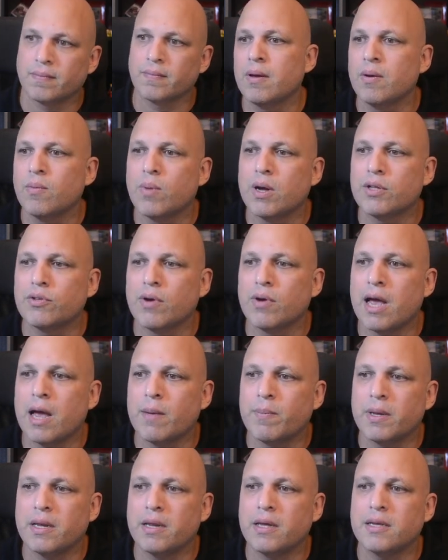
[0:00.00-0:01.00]
What will
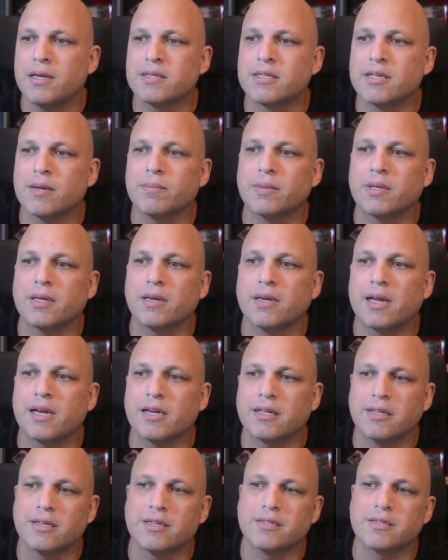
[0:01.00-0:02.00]
happen is something like
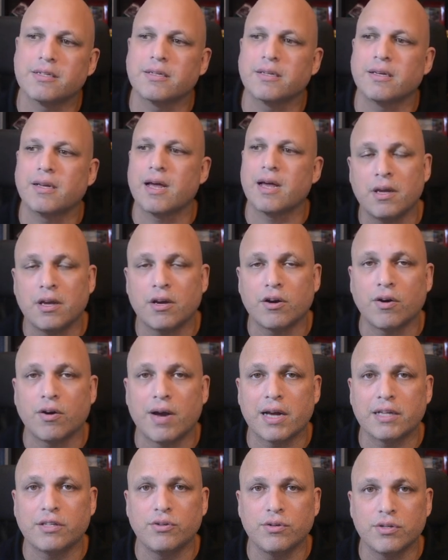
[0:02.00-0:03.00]
this, like
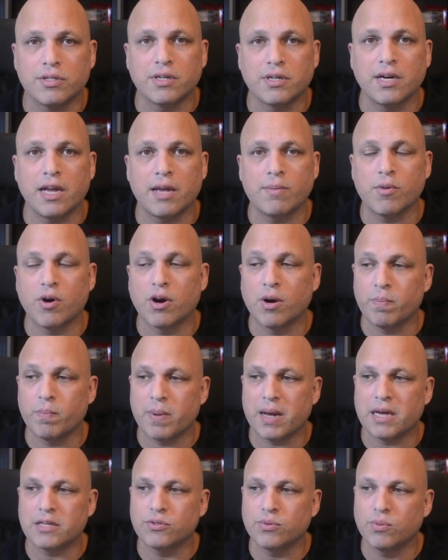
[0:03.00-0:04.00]
incorrect username or
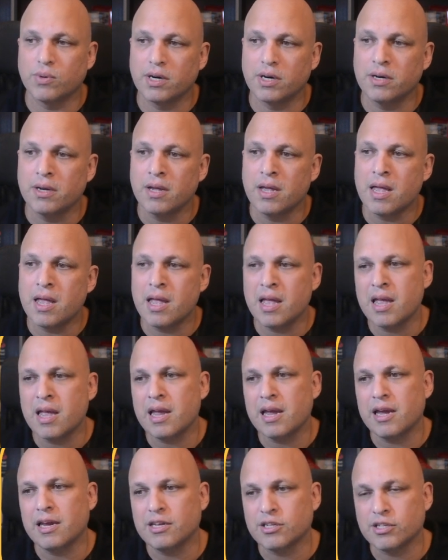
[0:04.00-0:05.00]
password.
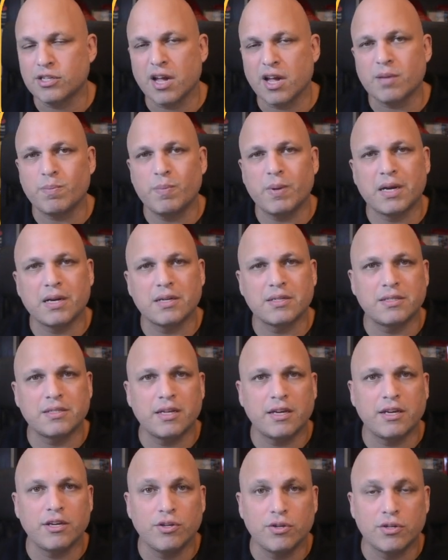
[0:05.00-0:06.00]
It is not because the
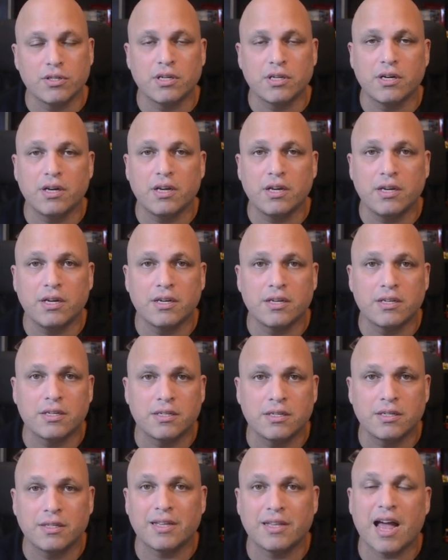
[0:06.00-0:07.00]
user
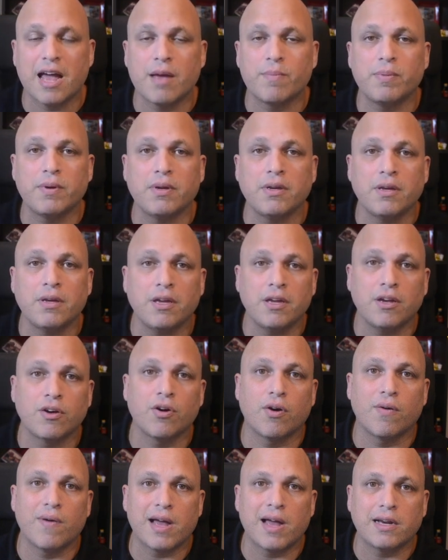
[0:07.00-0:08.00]
is typing
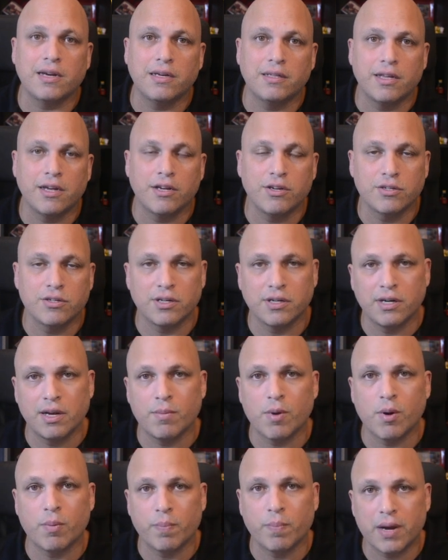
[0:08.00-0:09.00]
incorrectly the username
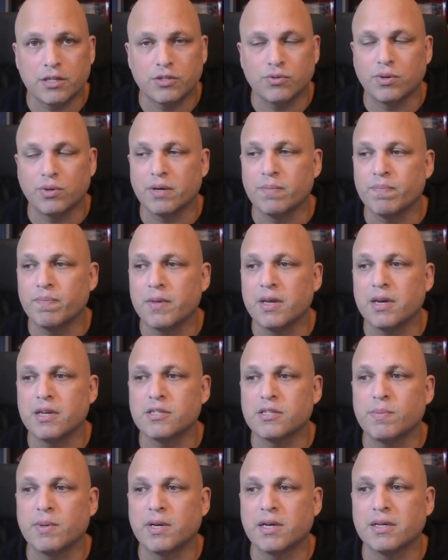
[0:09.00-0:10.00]
or password. It
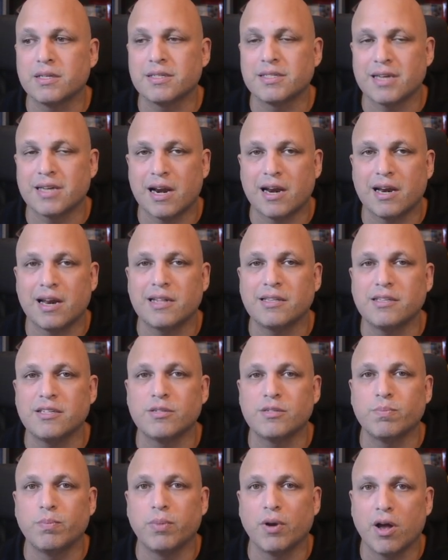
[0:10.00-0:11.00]
is because Satellite
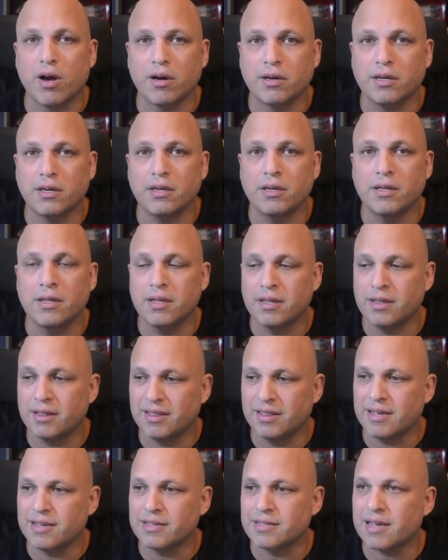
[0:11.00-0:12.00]
is blocking
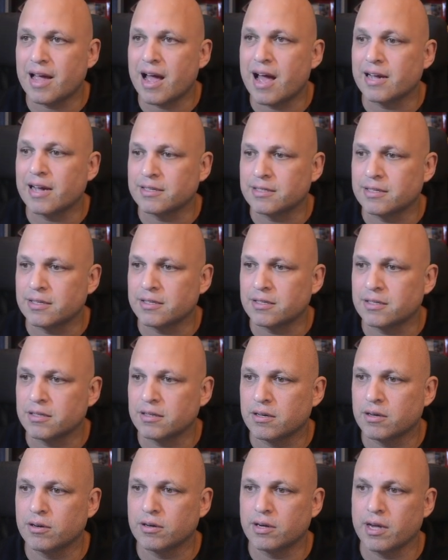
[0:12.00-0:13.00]
this access,
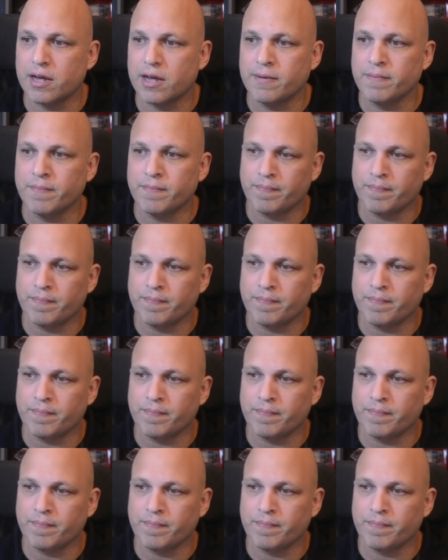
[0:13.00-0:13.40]
okay?